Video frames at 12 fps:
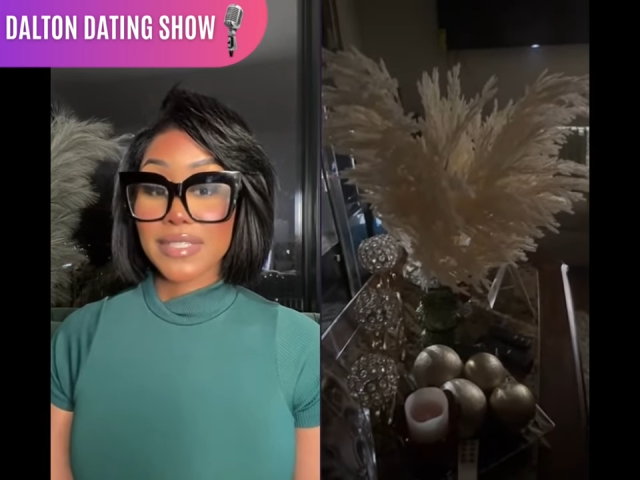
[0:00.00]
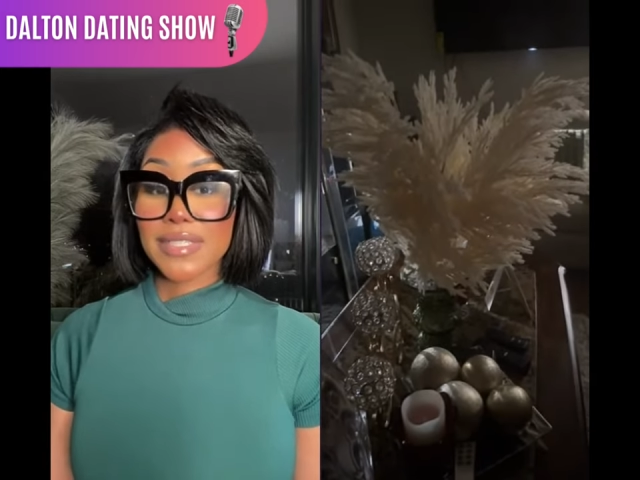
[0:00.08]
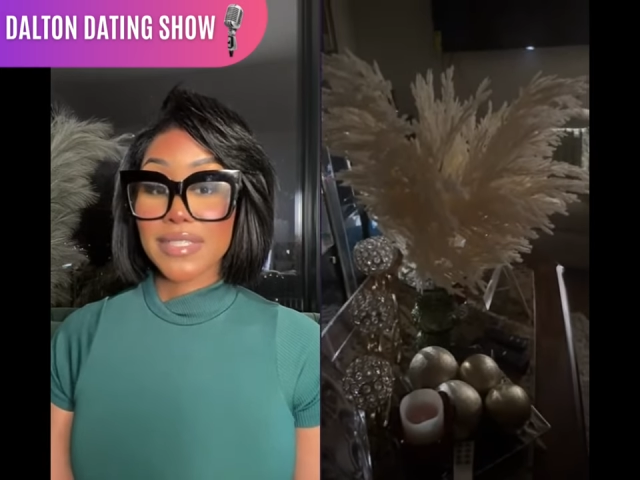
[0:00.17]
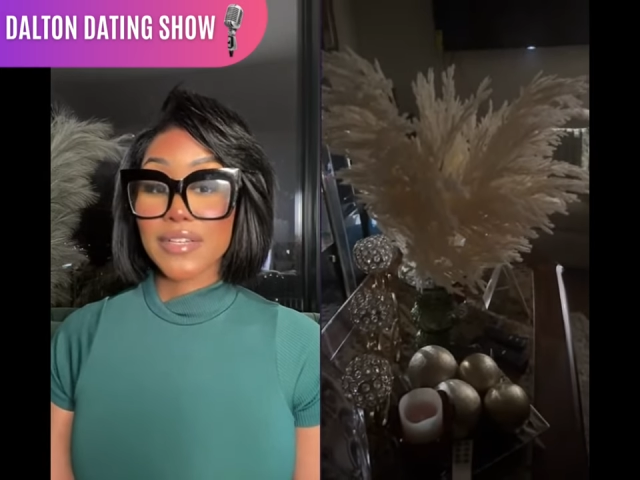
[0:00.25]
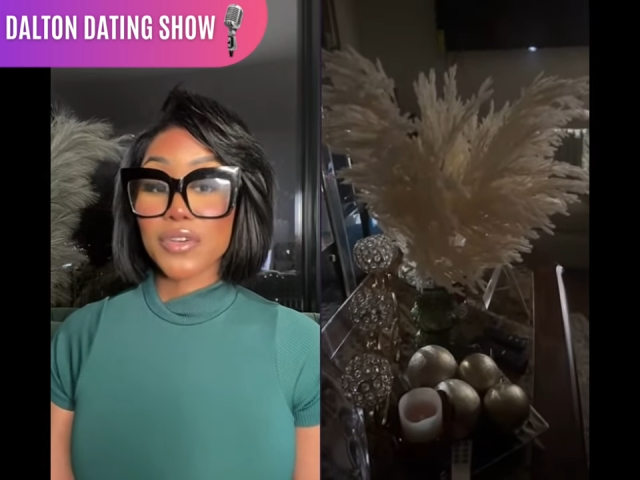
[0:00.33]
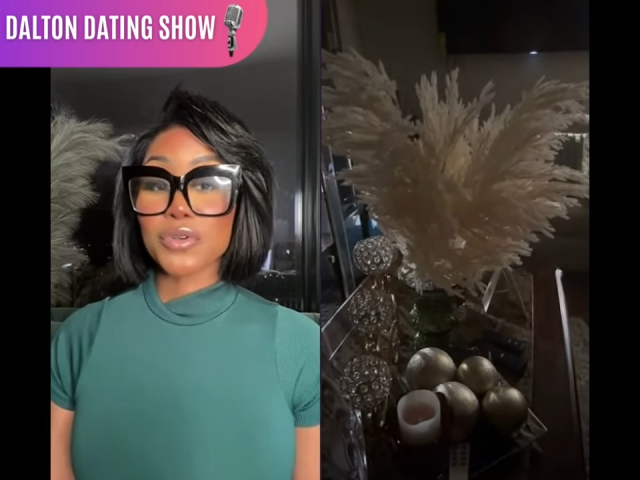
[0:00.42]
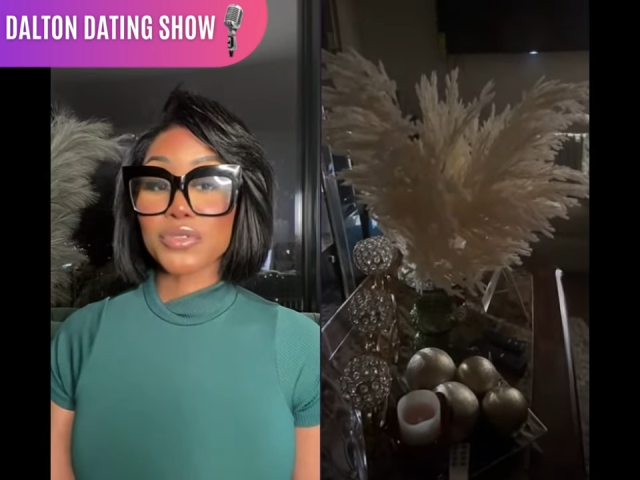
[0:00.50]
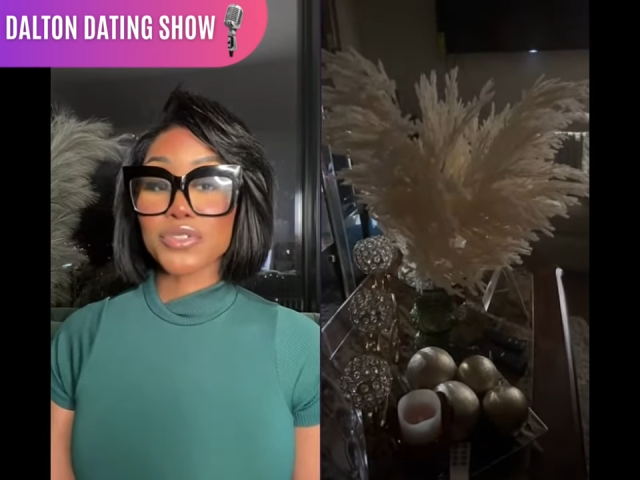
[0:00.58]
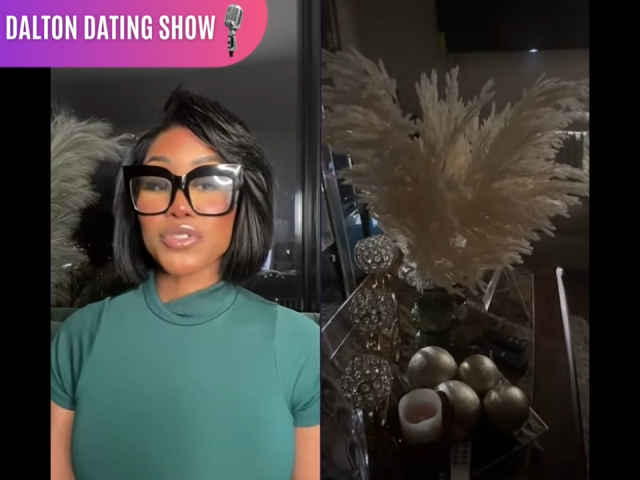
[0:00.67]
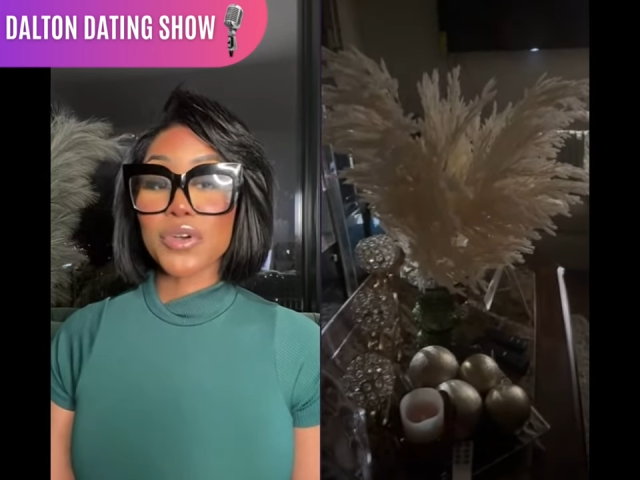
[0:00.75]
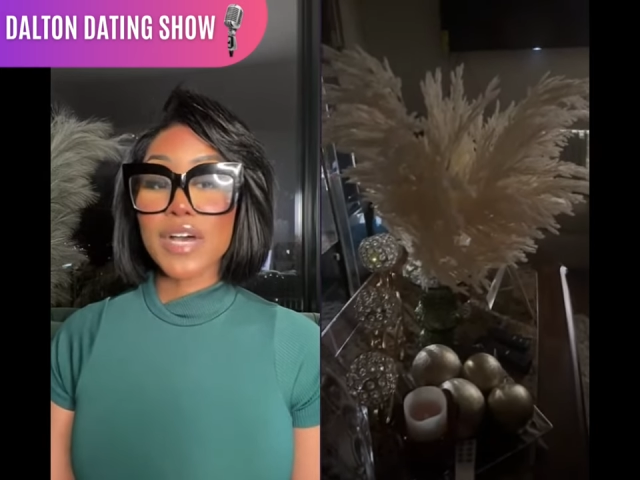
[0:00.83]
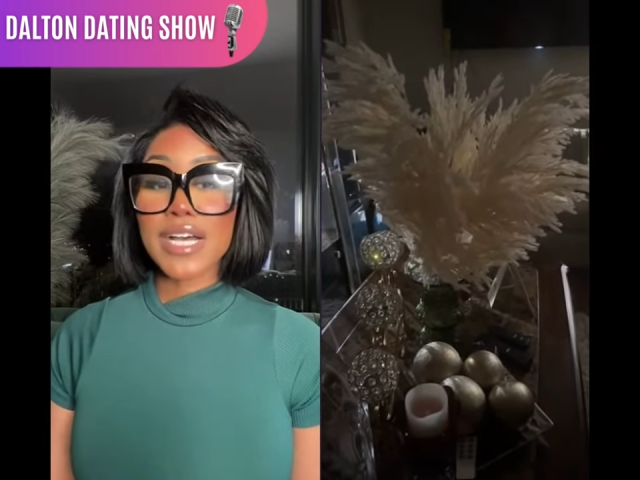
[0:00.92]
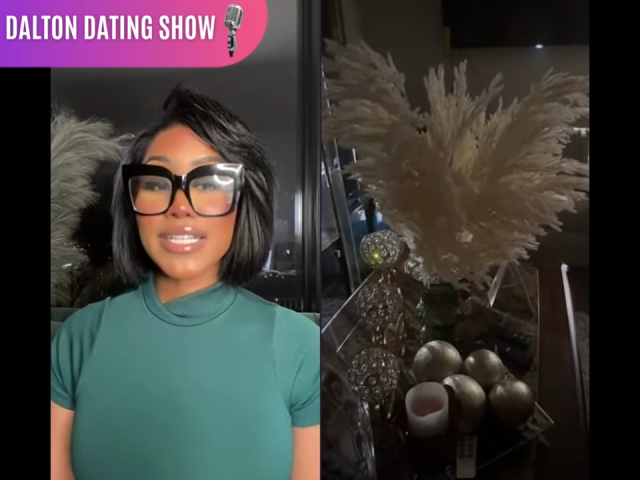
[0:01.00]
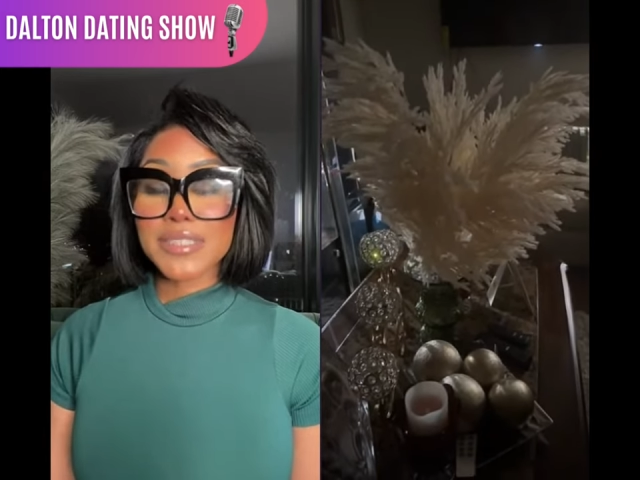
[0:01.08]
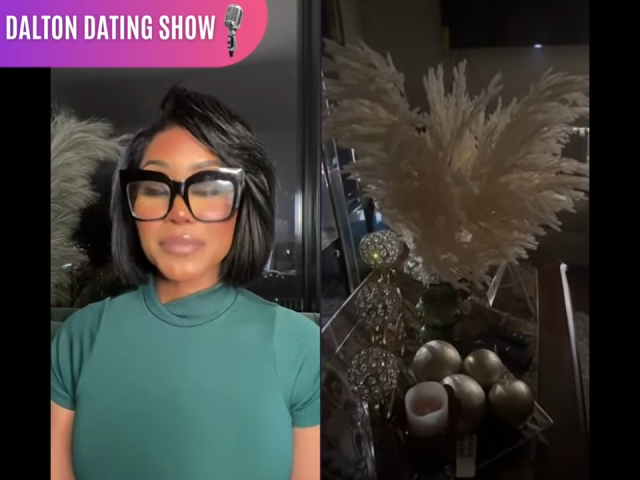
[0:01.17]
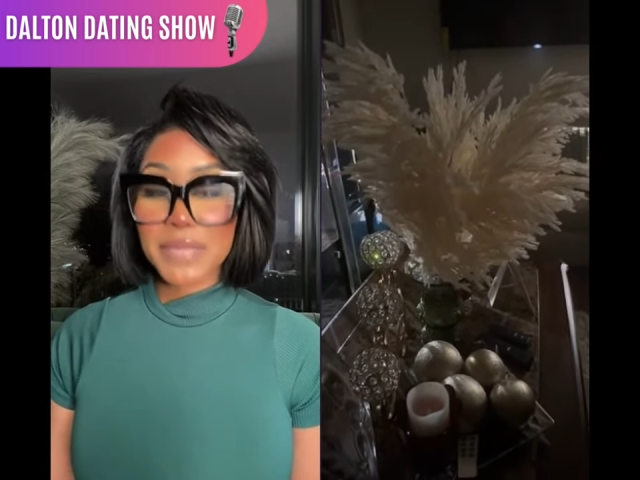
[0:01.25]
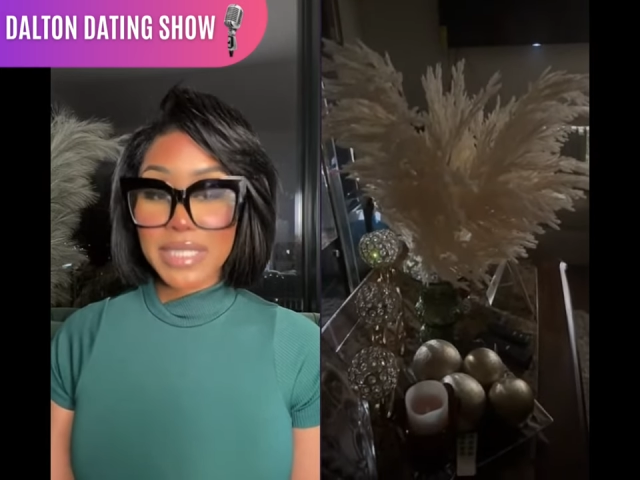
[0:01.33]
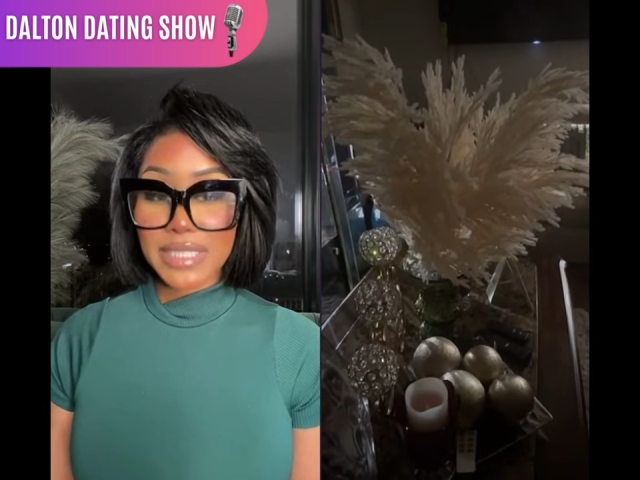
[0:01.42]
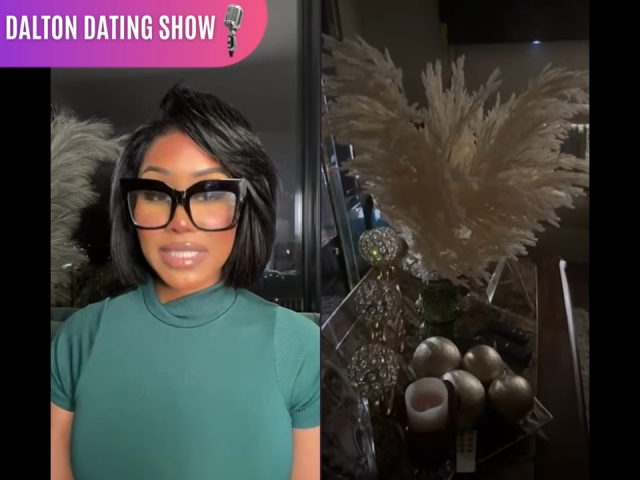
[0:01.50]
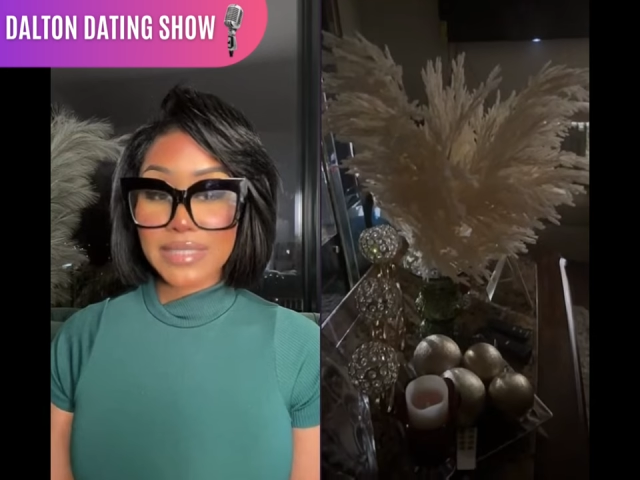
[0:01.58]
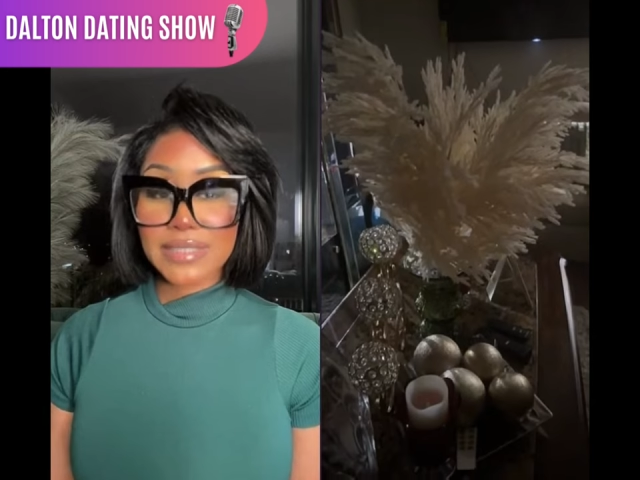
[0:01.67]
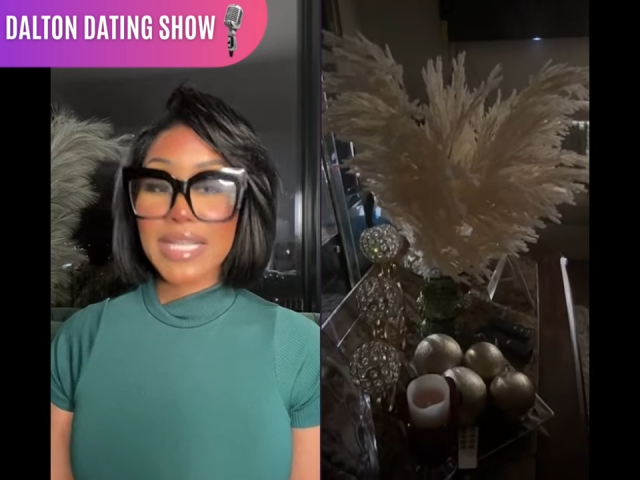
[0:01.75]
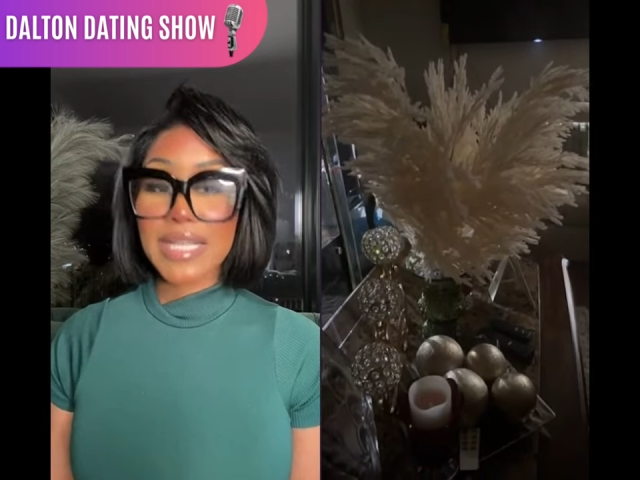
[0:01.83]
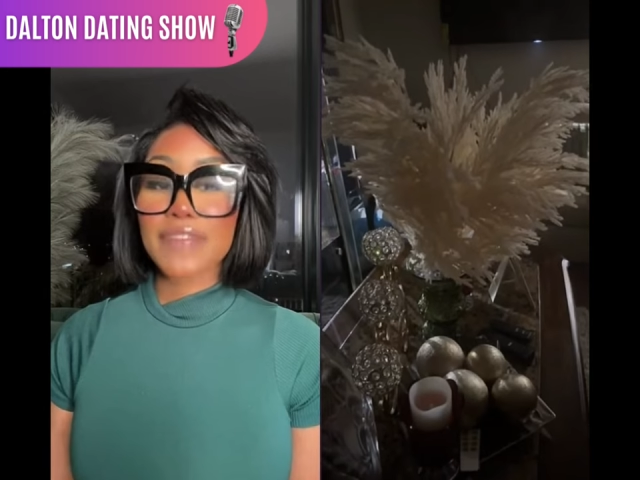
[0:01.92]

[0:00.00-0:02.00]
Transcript: Oh, so husband is not